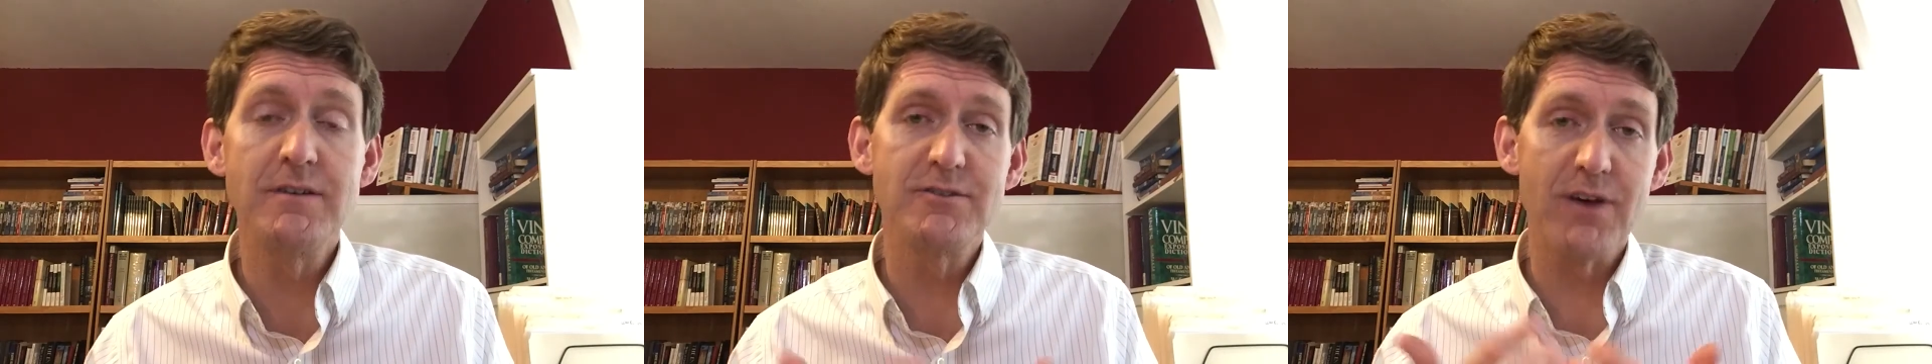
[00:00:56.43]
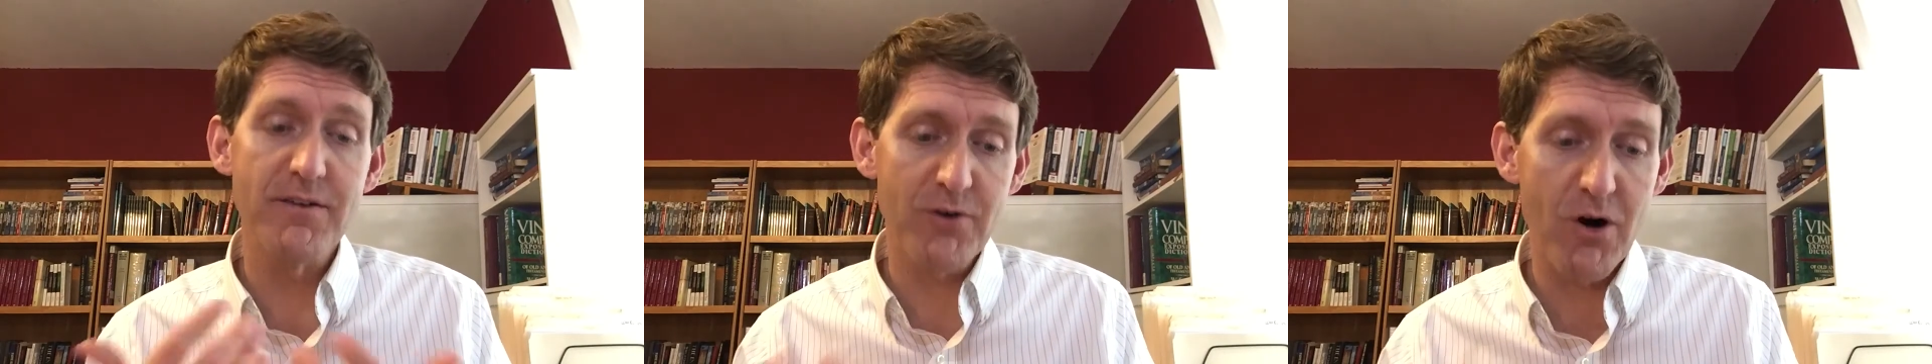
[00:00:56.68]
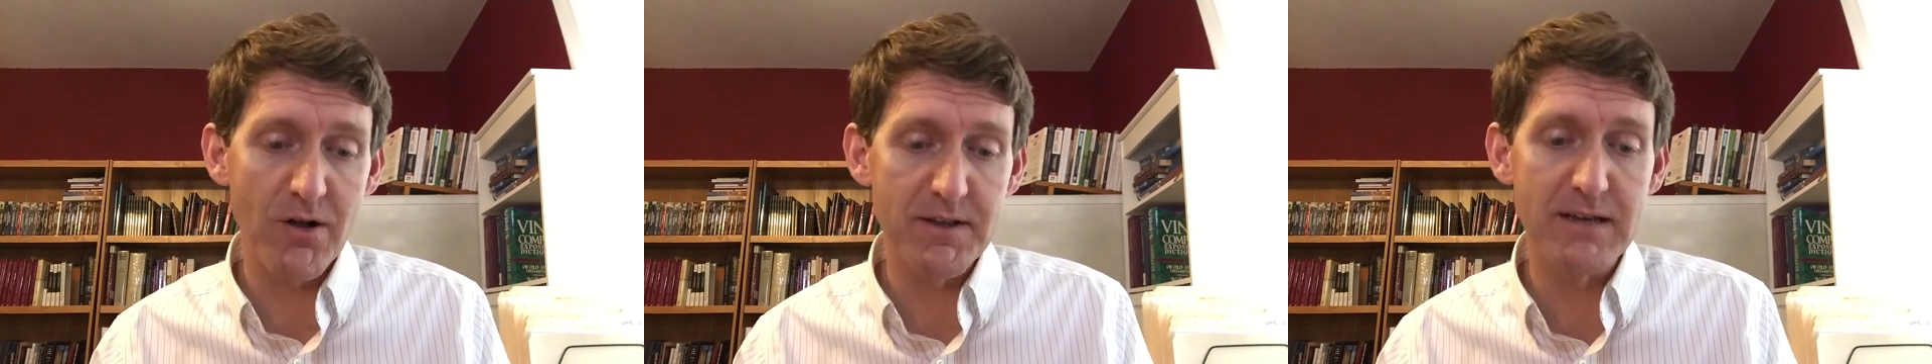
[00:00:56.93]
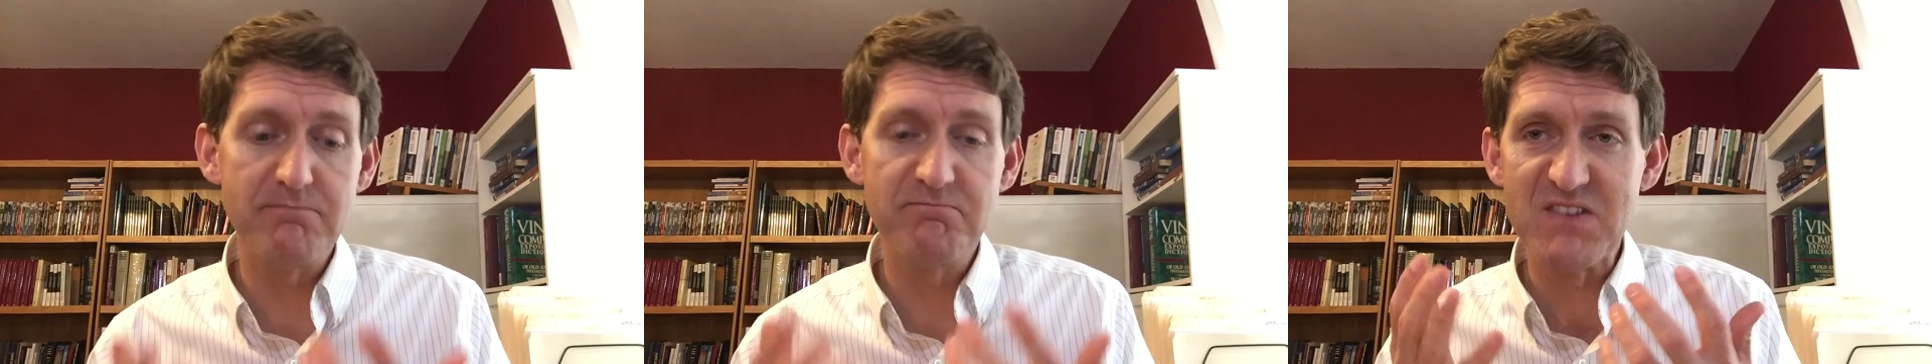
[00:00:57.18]
so I've called
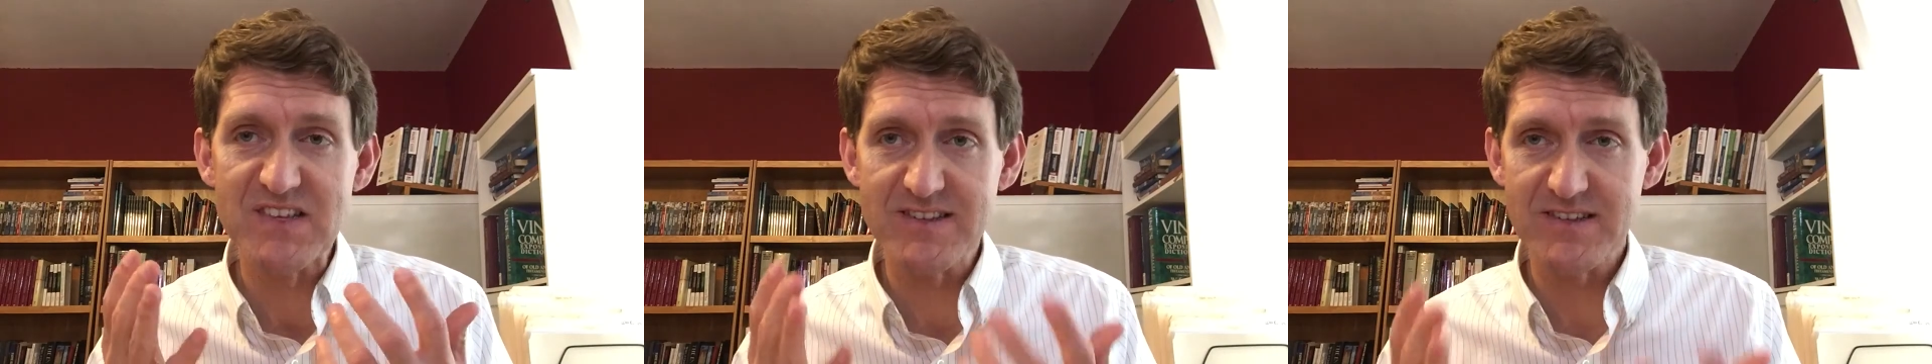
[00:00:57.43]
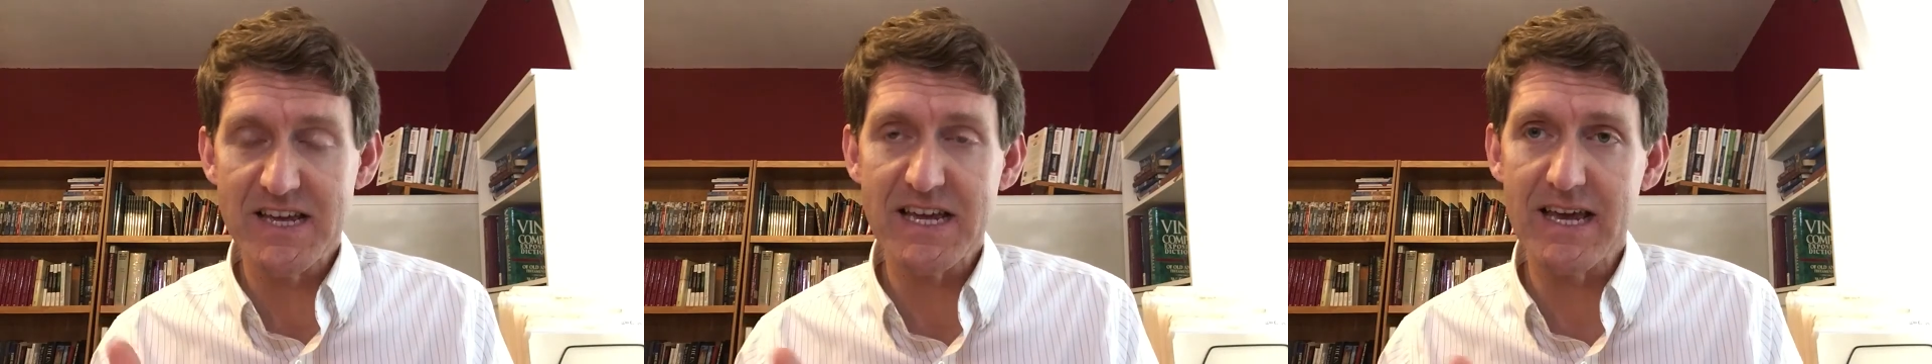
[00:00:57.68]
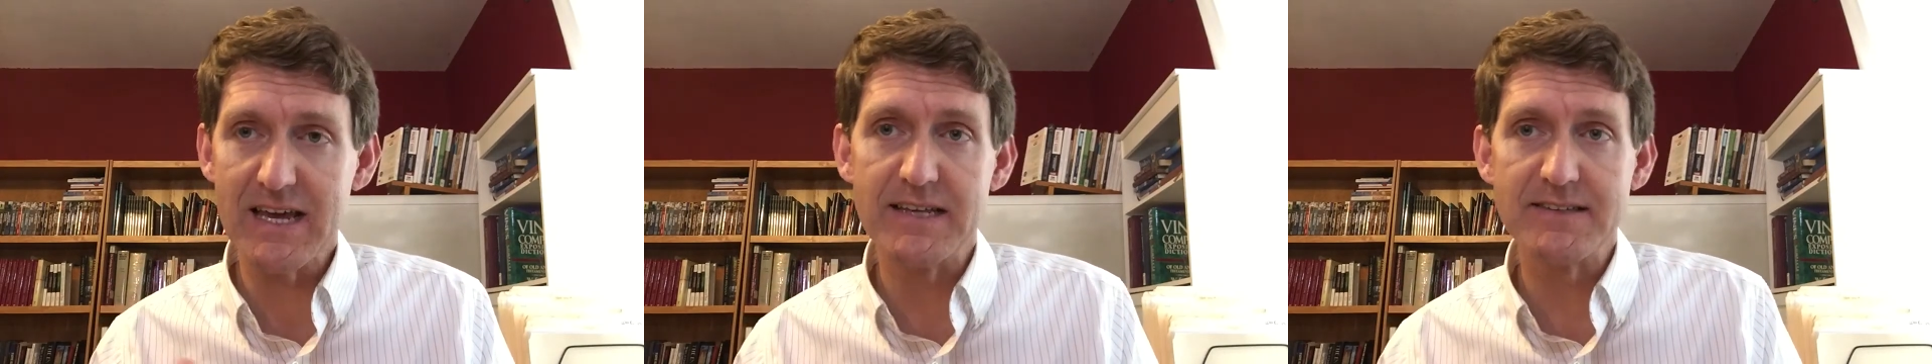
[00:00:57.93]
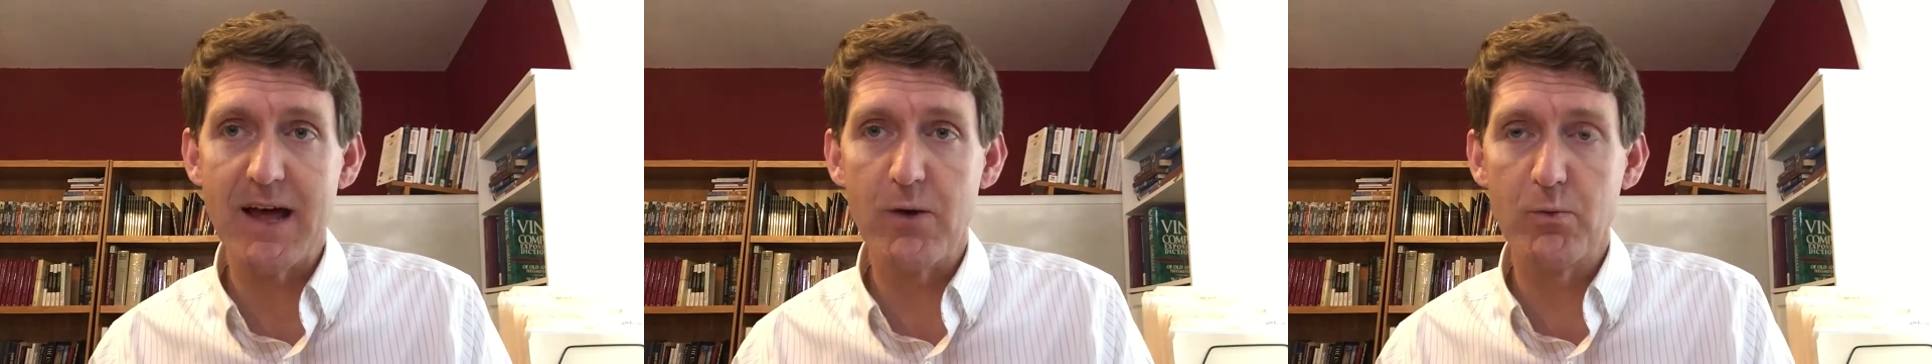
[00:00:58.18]
it singing
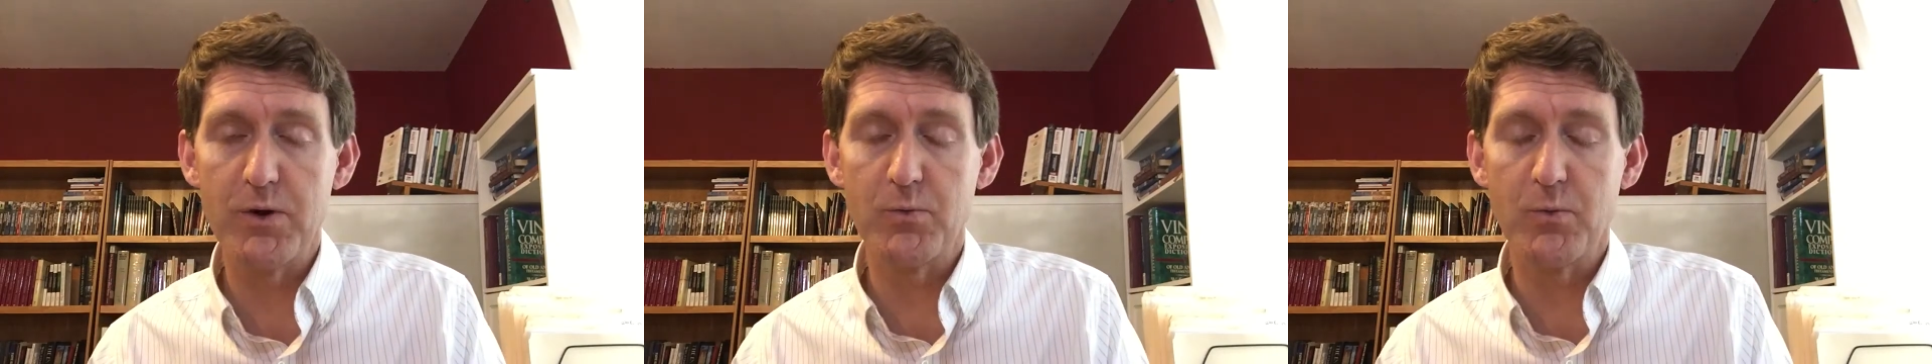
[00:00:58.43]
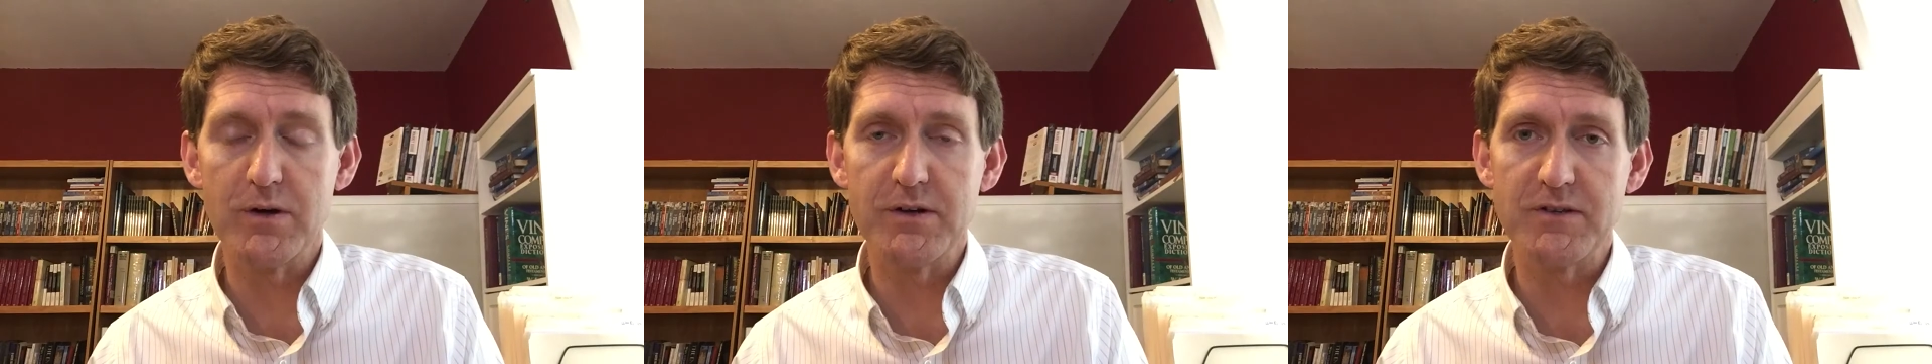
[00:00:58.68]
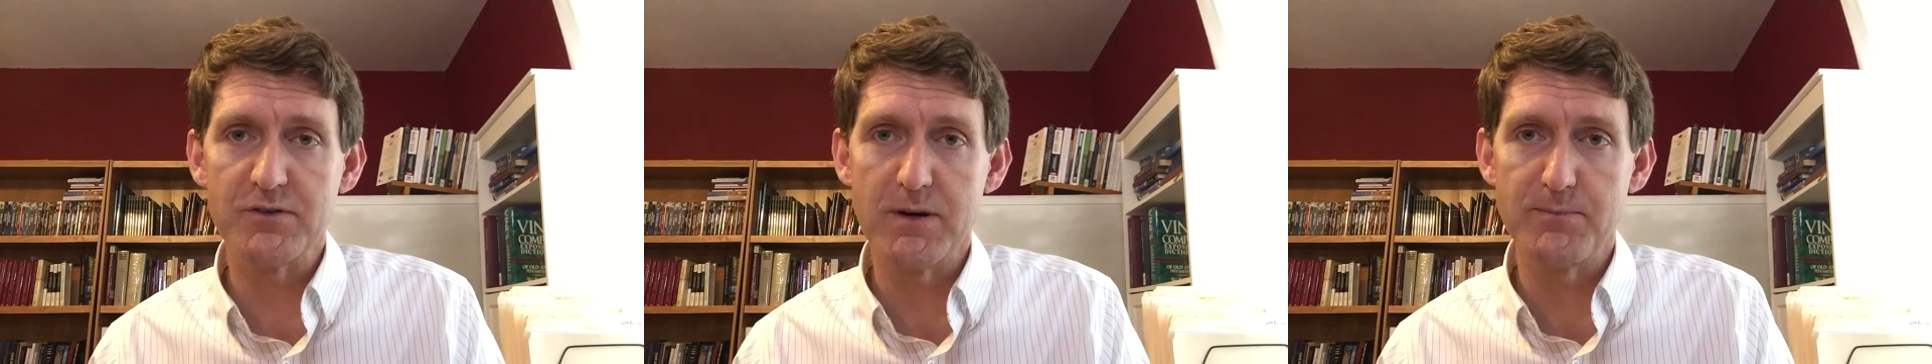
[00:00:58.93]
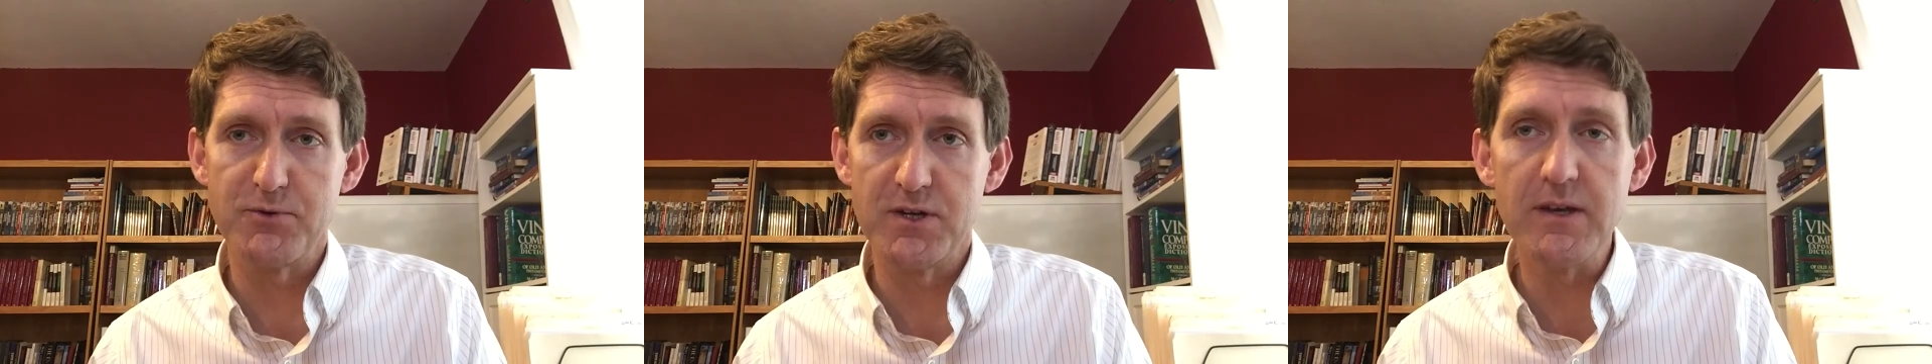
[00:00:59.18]
is that one word
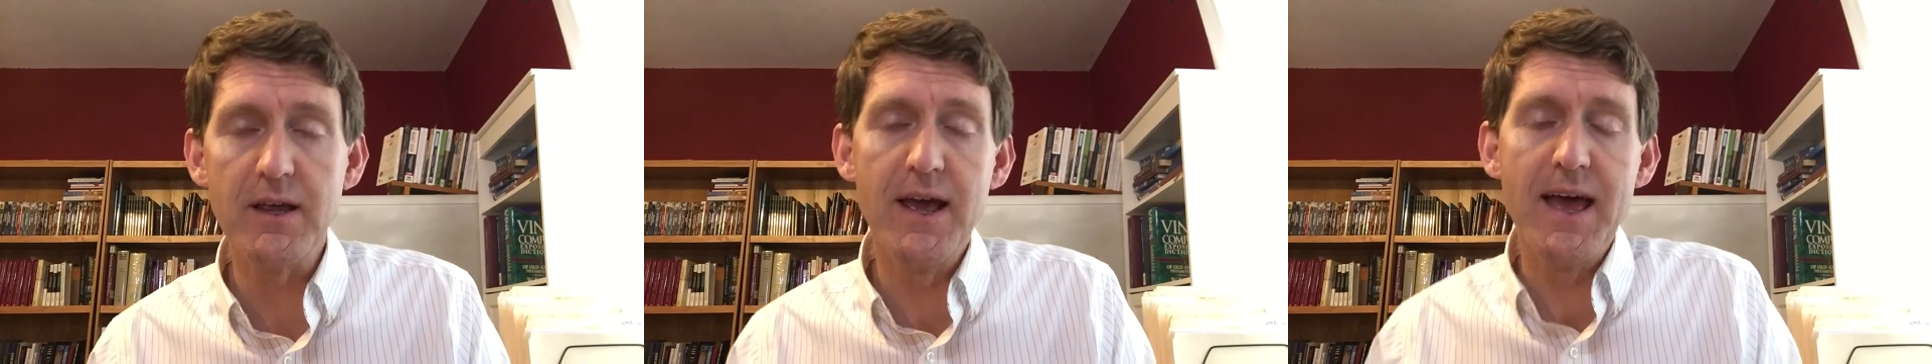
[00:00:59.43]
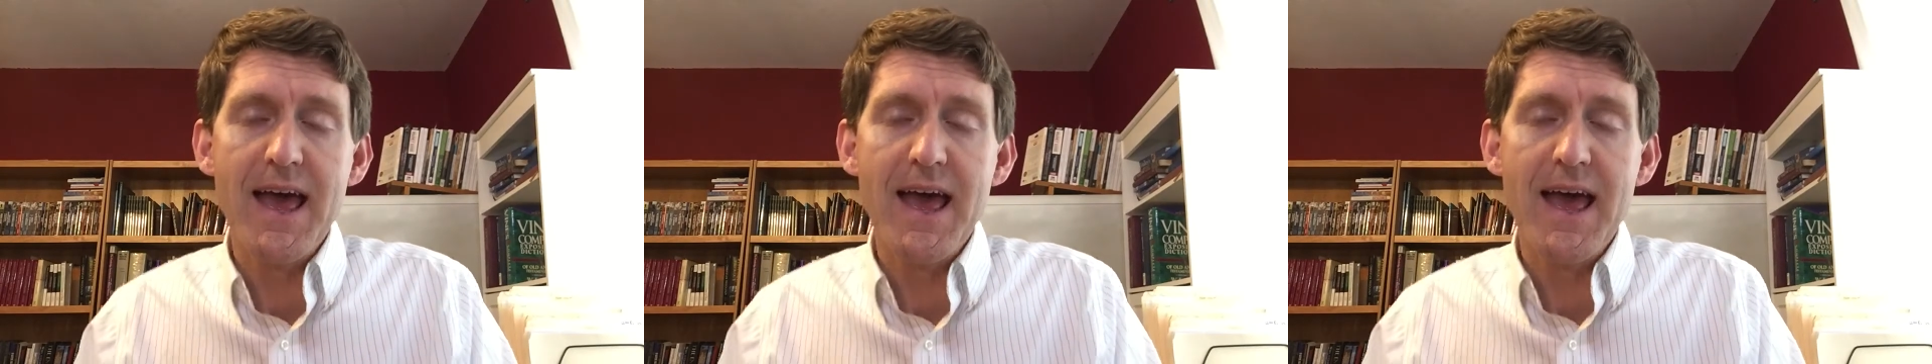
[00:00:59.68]
description.